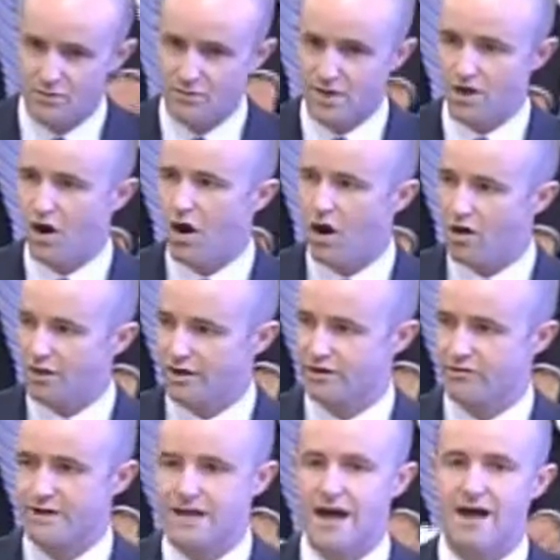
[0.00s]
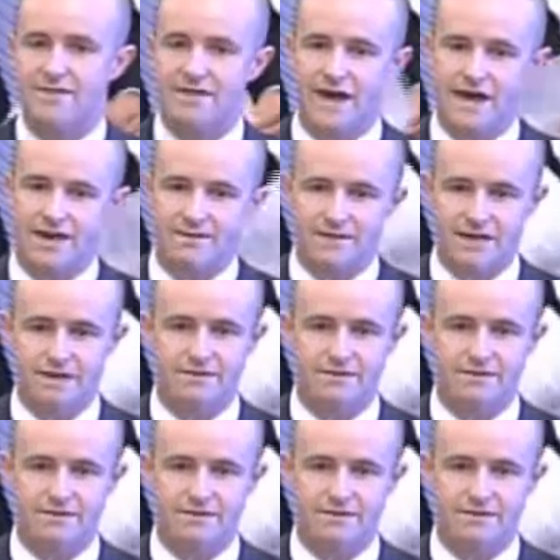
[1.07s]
we all agree on that,